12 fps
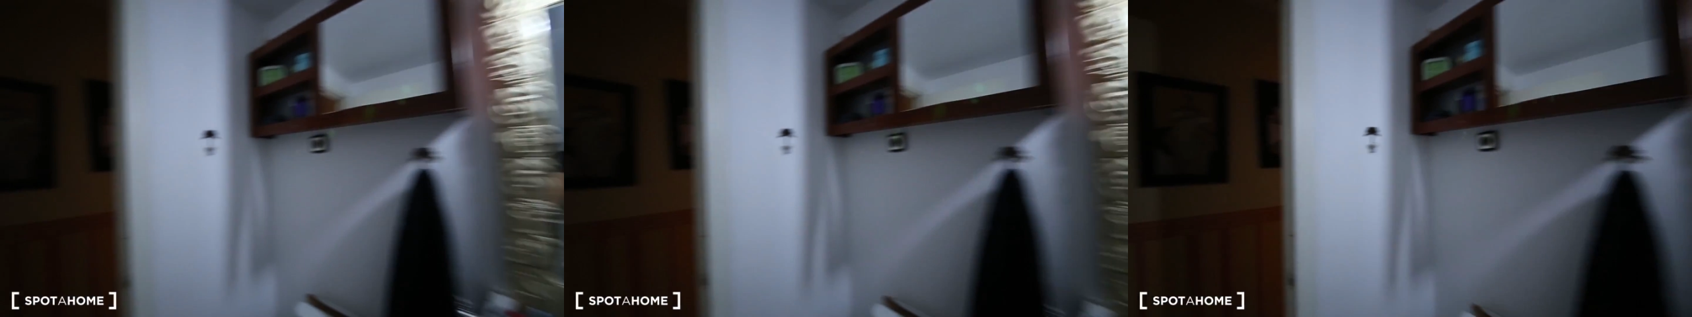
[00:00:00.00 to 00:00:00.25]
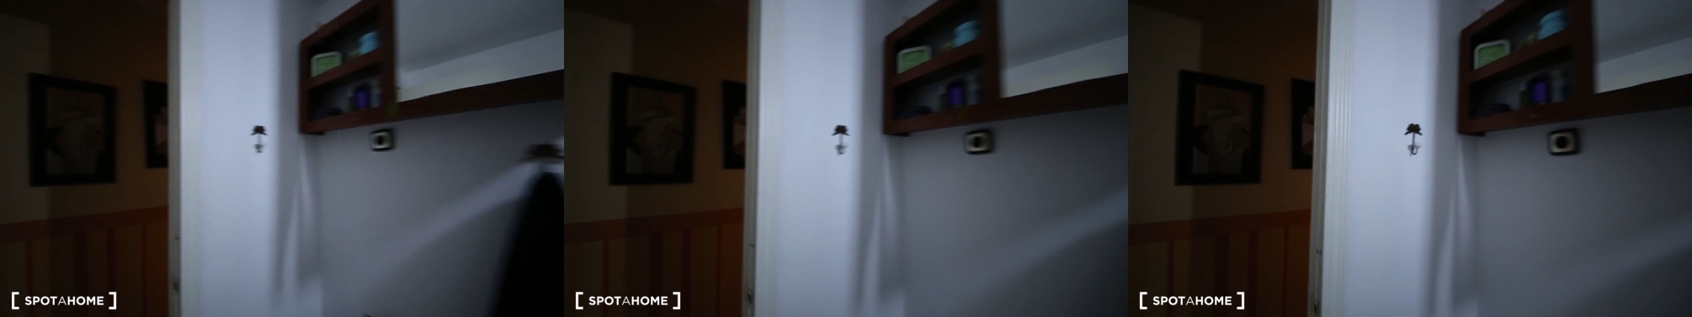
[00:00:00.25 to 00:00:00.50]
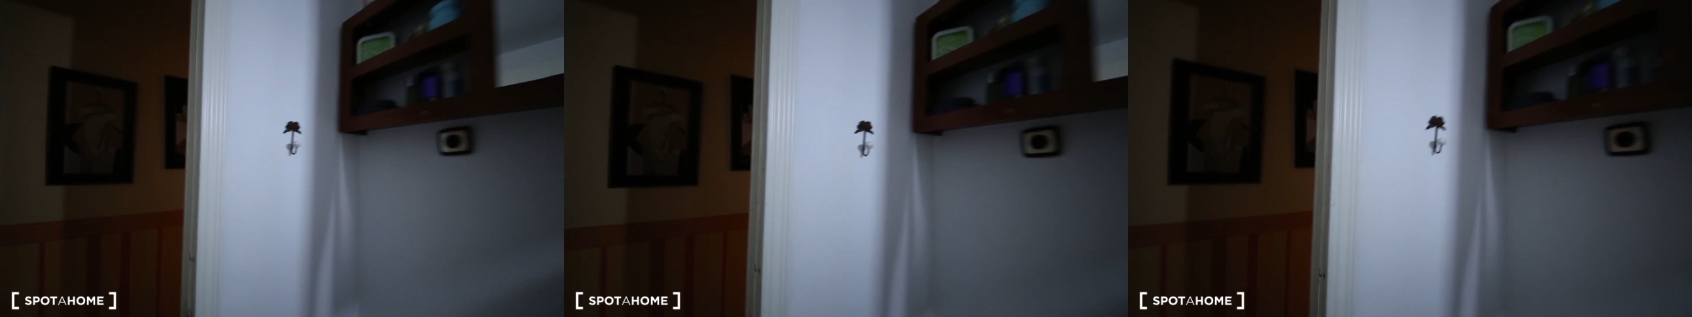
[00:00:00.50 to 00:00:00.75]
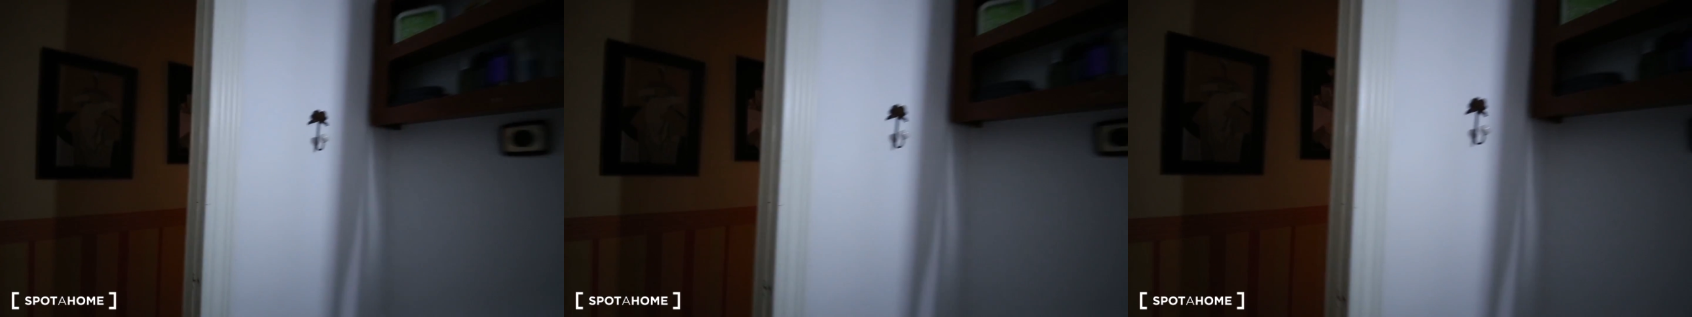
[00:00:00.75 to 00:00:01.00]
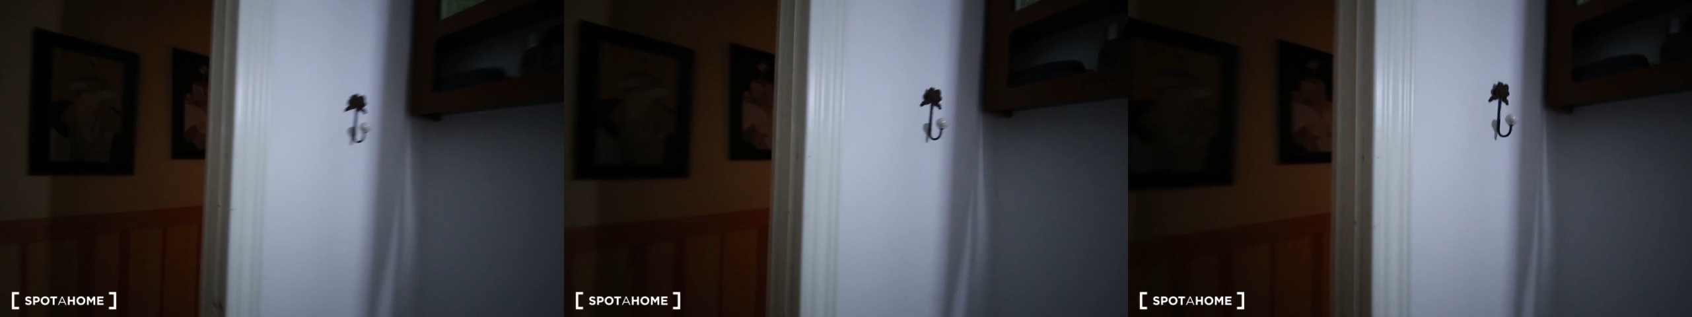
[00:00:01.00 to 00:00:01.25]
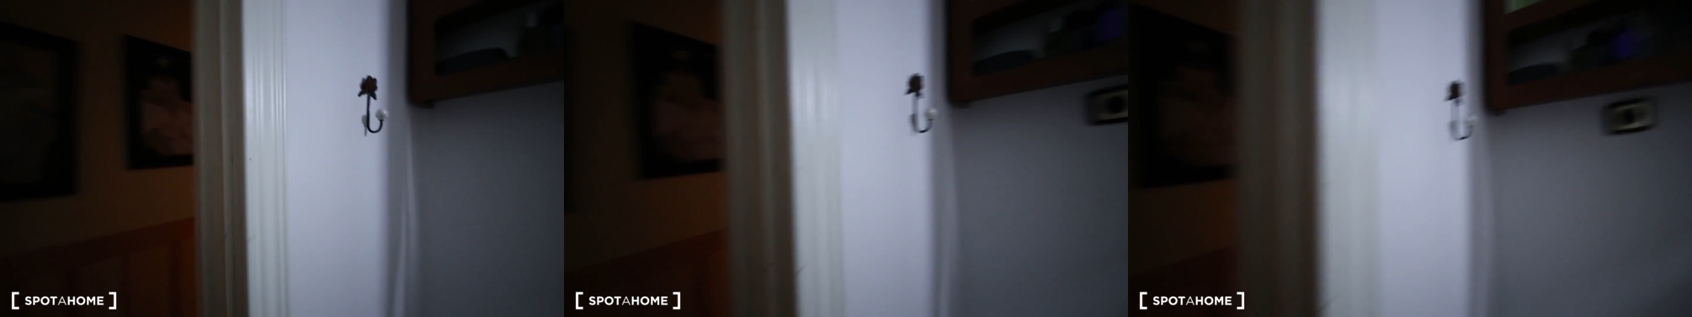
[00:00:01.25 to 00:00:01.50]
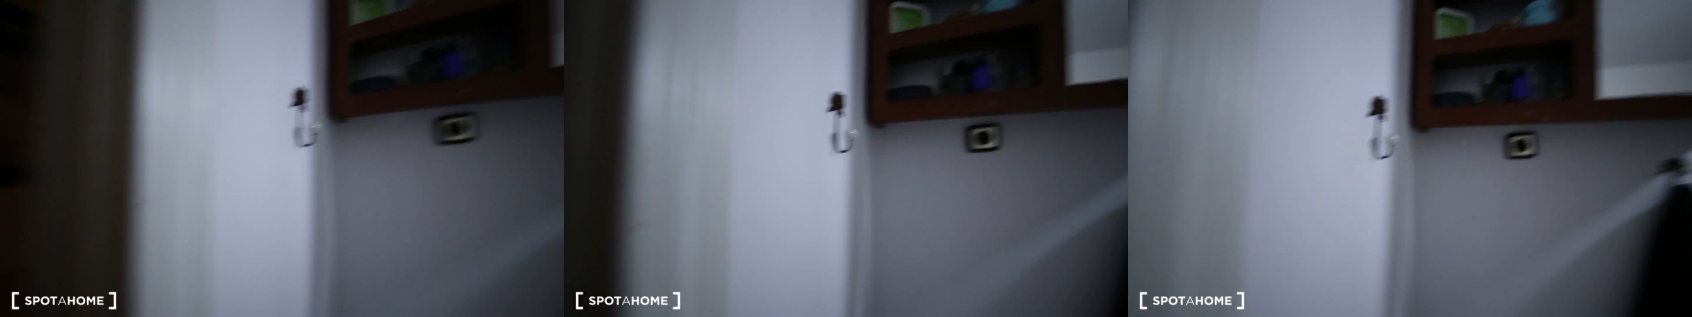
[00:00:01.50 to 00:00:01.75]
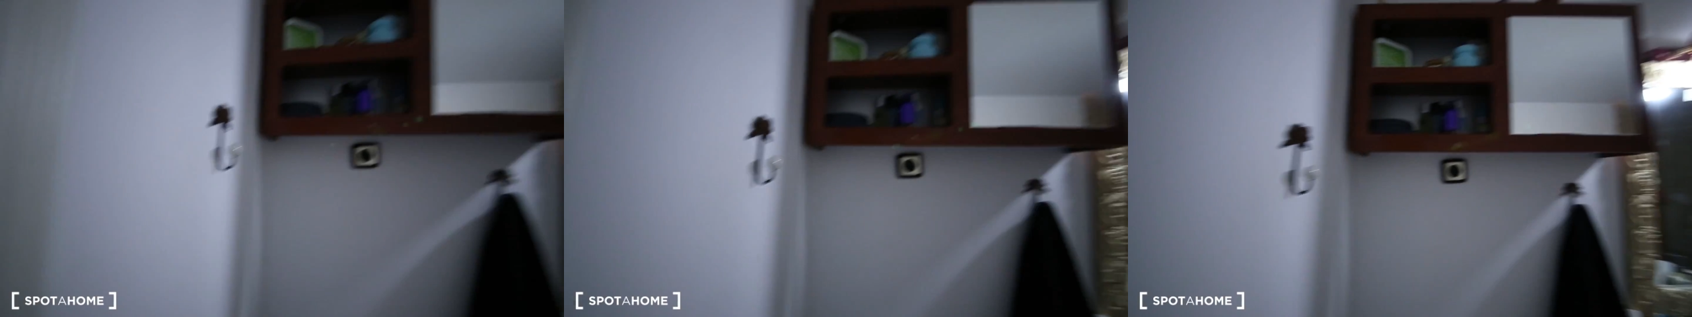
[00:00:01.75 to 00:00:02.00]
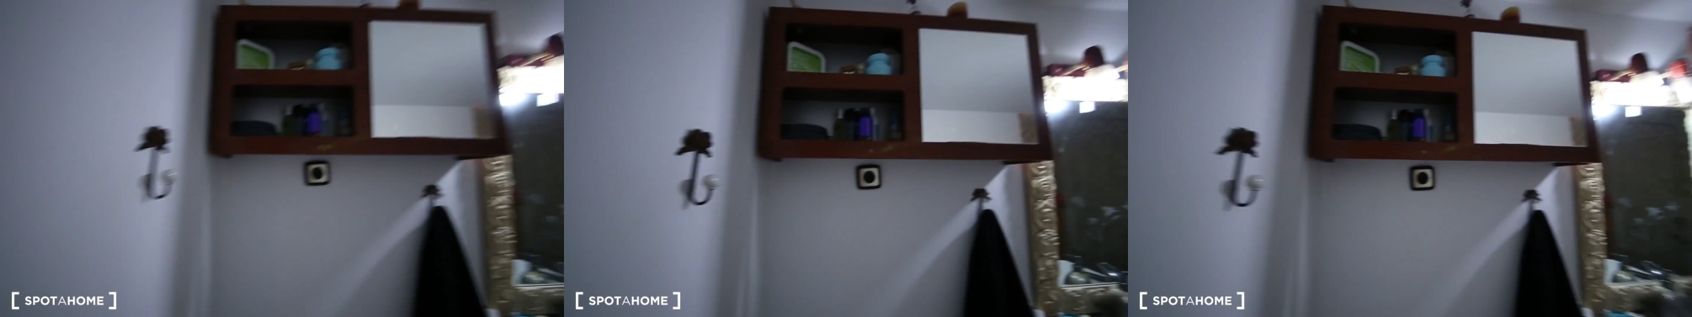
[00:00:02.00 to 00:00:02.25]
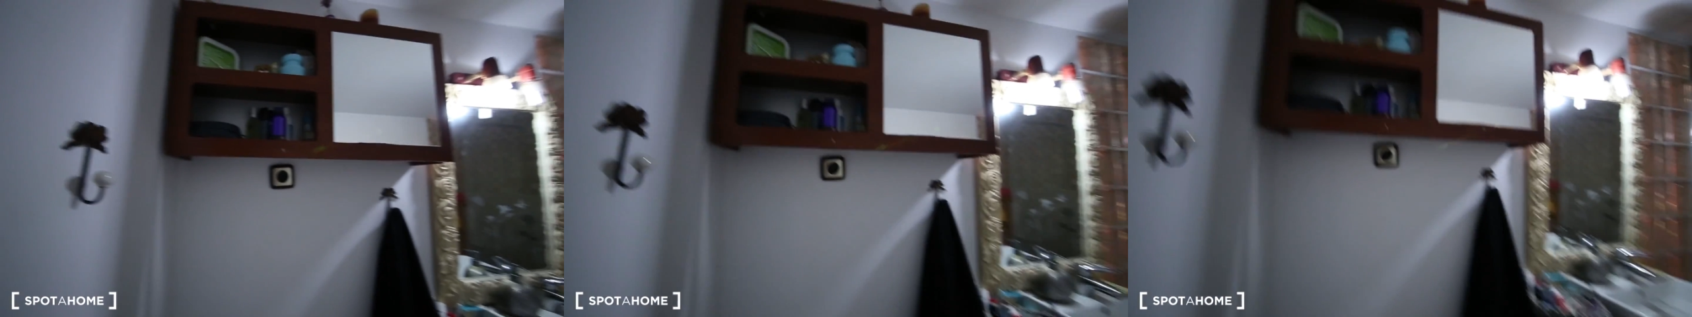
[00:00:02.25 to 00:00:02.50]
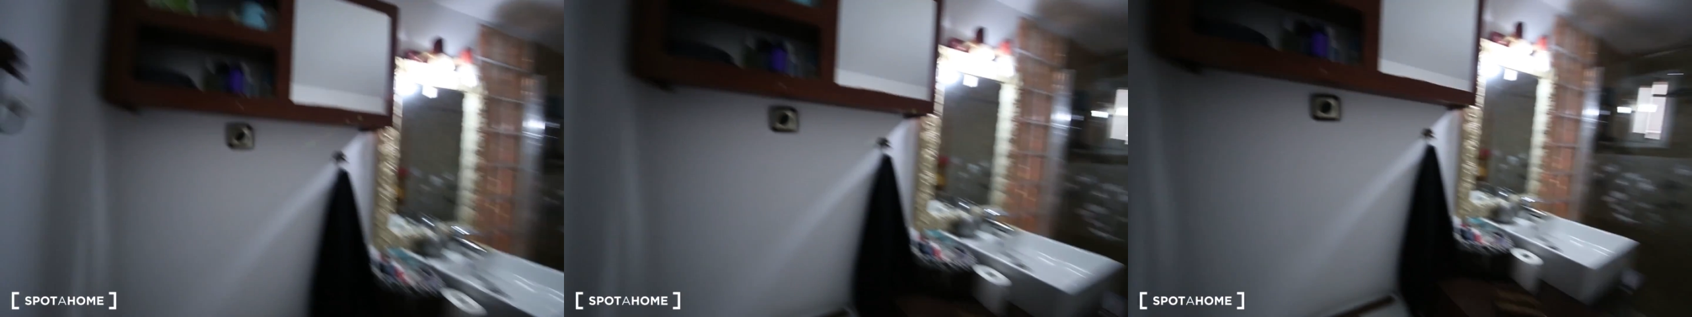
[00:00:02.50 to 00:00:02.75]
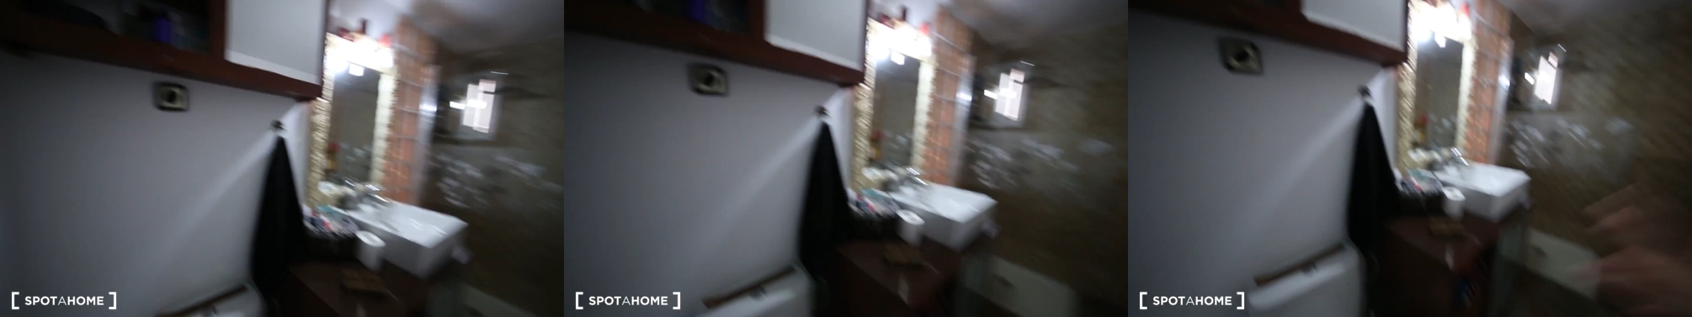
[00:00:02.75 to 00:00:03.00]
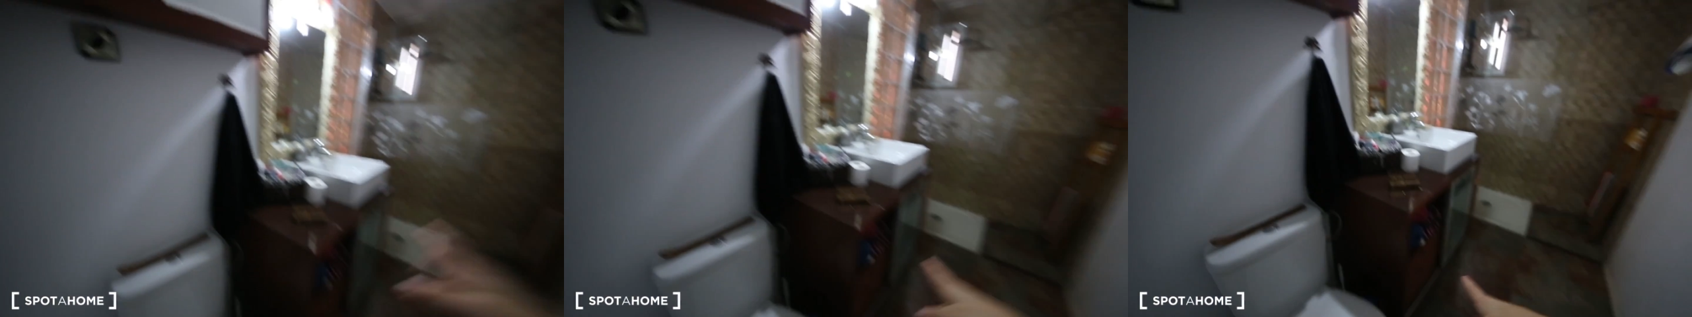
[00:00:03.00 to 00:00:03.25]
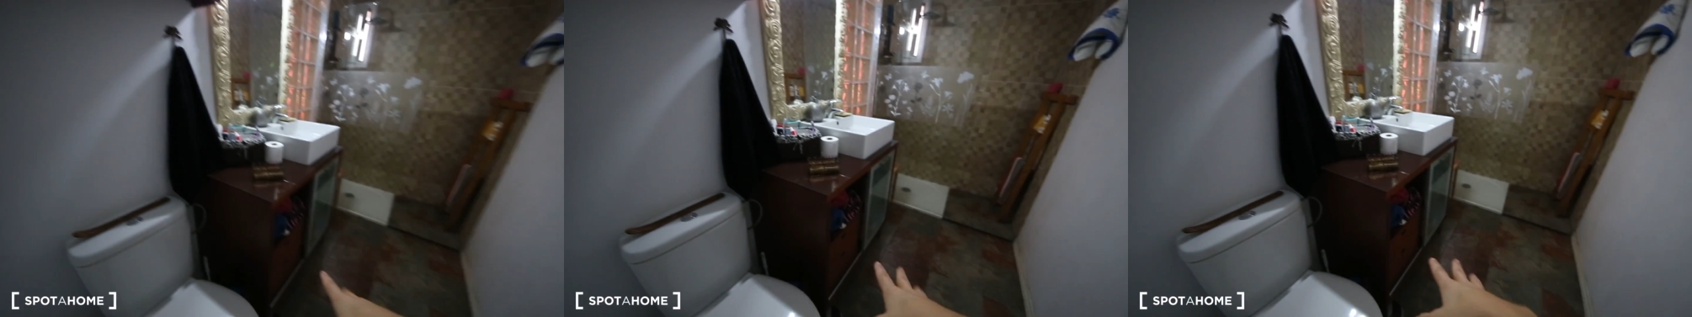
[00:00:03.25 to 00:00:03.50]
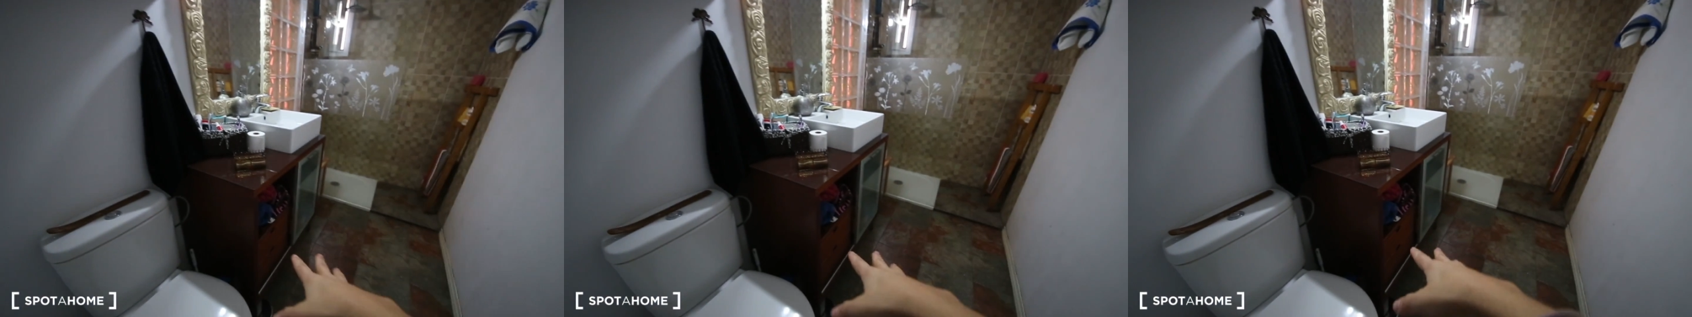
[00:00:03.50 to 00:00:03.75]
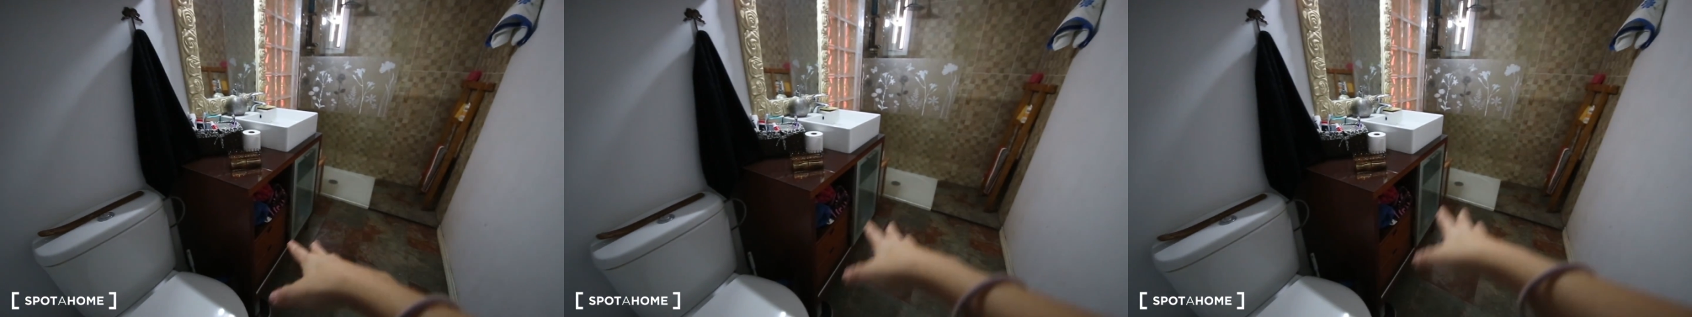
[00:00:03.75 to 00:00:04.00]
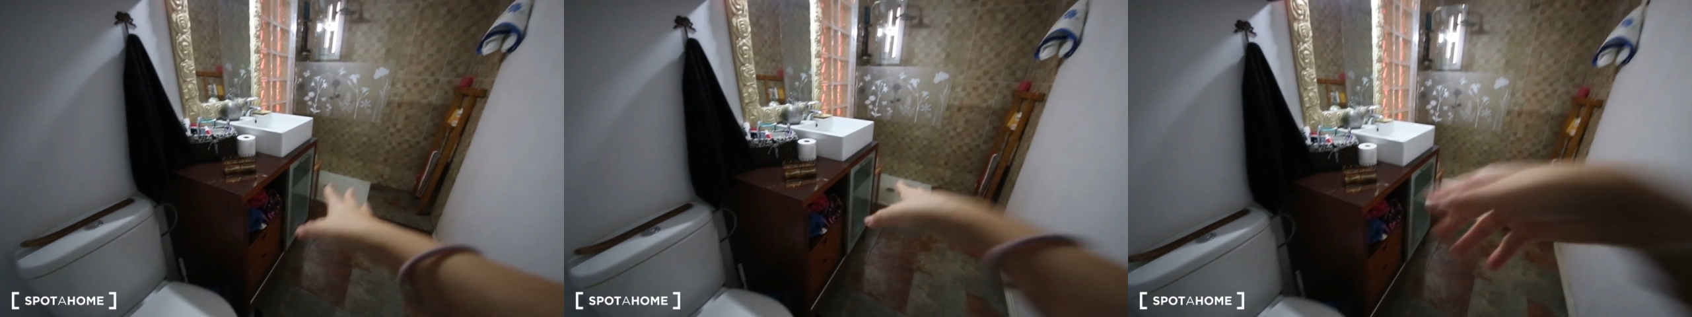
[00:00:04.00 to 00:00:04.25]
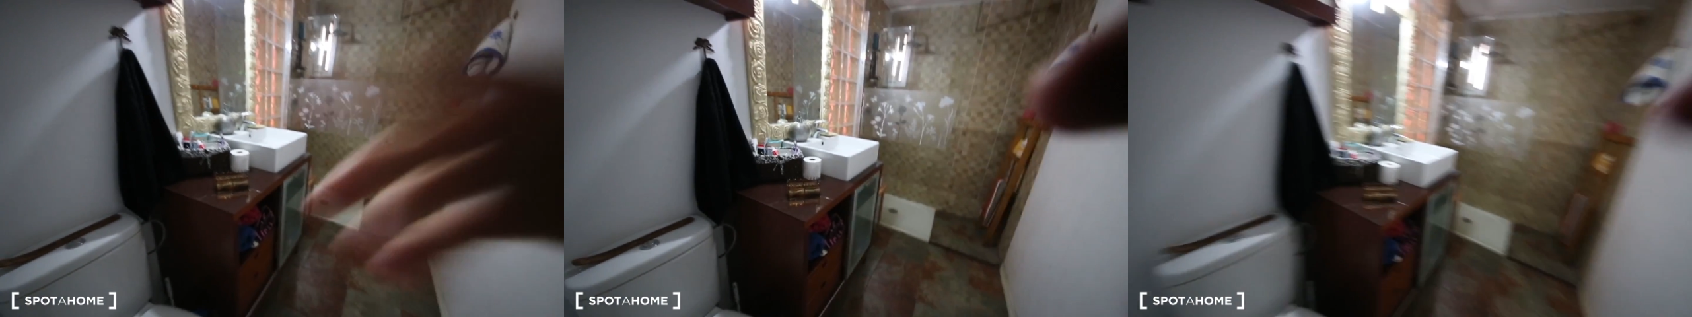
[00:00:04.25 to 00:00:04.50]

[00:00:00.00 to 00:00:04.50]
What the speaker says: Nobody's mouth can be seen.